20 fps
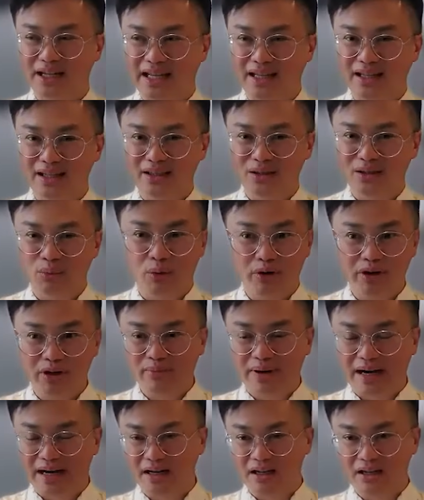And the point
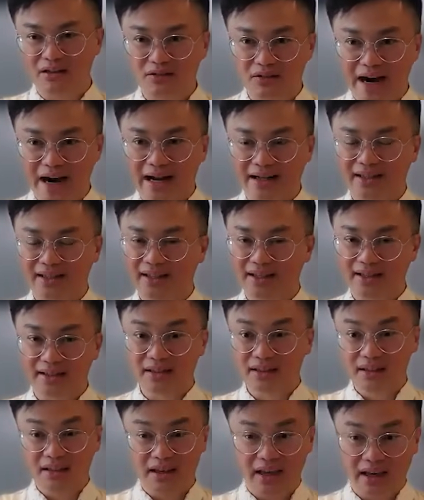about interacting
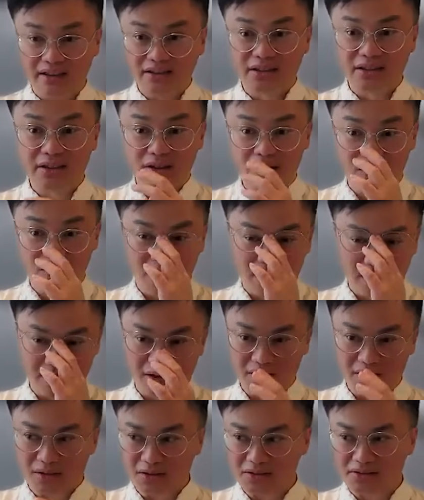and engaging your
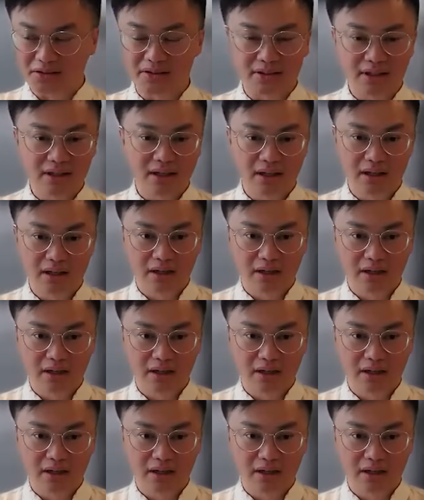auditors,